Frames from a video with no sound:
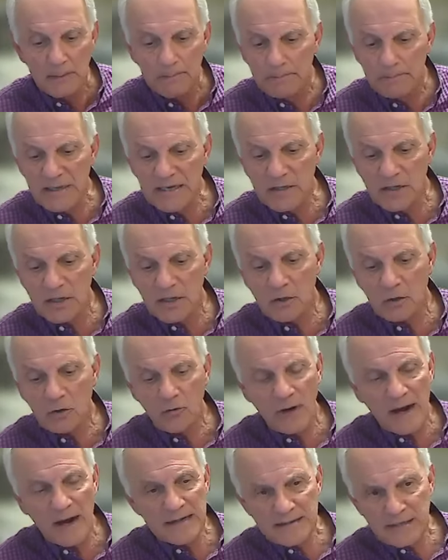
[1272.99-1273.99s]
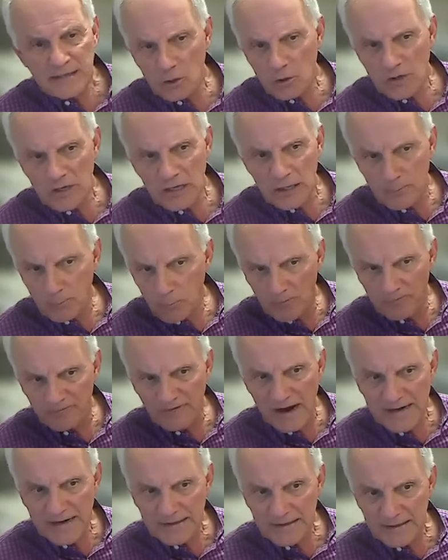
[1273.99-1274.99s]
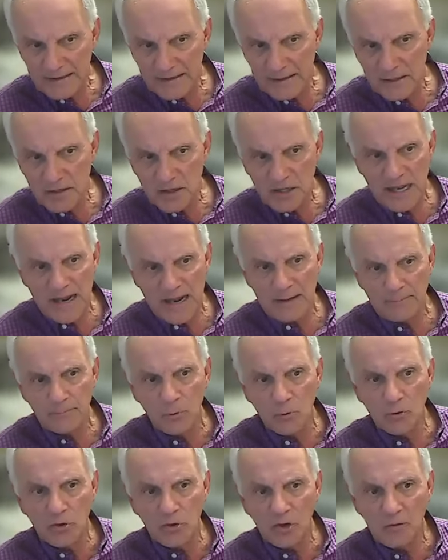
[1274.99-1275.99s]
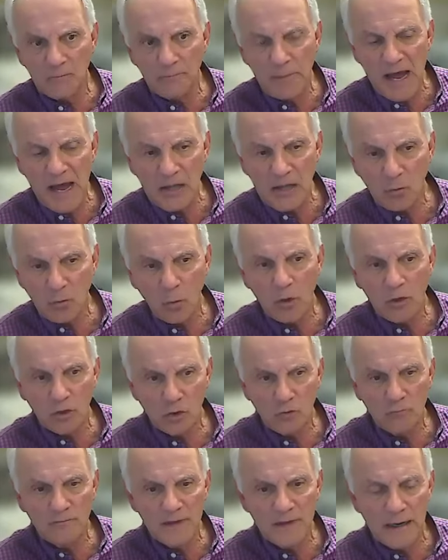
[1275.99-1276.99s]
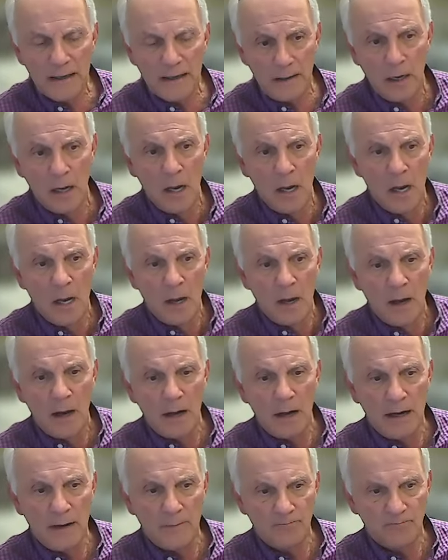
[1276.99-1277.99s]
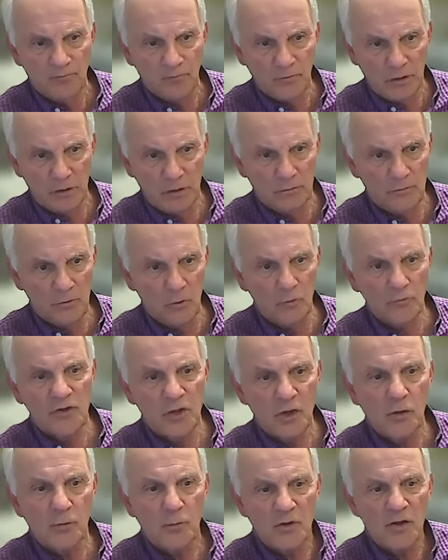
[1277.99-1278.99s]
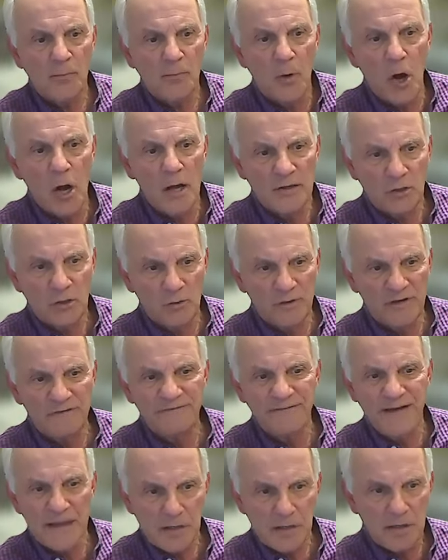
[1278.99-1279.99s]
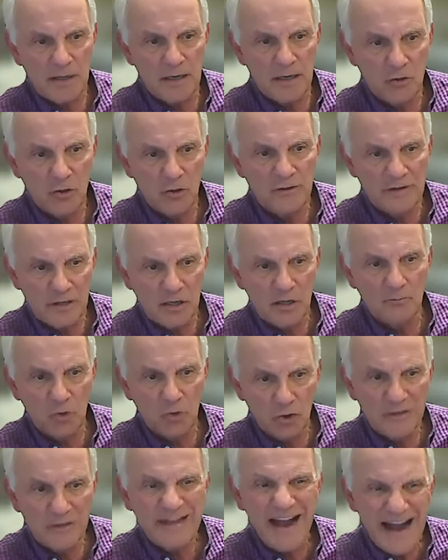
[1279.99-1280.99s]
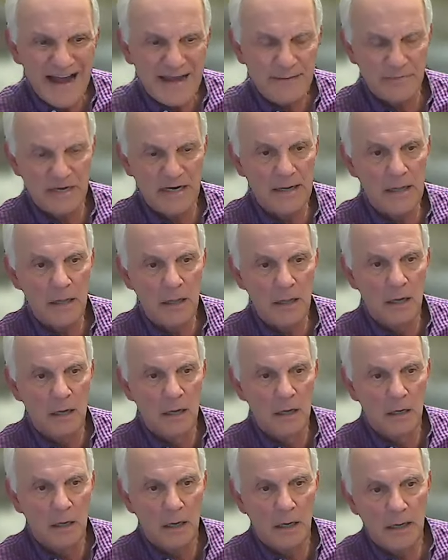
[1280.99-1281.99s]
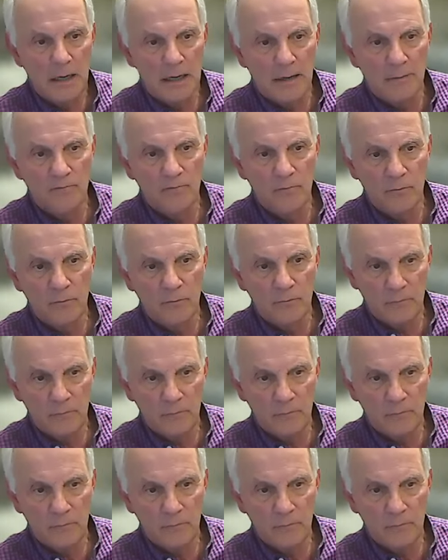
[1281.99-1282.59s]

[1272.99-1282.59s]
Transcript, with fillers: meets the criteria, providing examples of past work you've done. Um, don't just respond to it, invest in it, get some good time in it. Um,